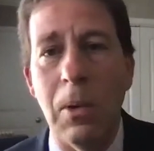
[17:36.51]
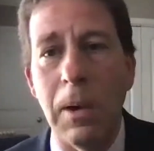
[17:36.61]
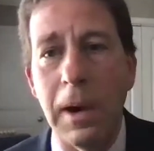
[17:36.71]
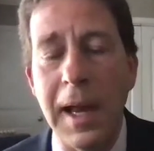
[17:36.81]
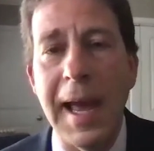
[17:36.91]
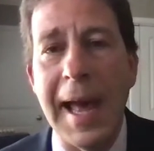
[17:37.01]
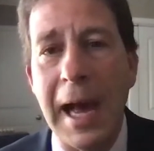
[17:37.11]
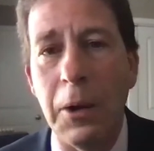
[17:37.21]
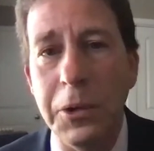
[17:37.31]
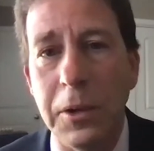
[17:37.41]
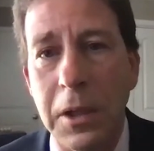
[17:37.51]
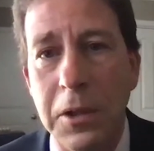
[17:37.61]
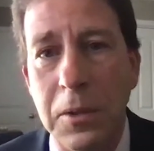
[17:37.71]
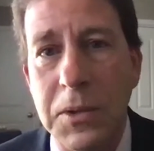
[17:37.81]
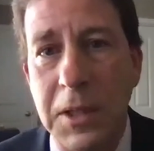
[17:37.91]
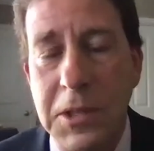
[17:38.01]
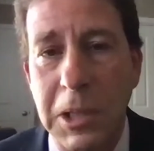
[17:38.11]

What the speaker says: or how you can use it.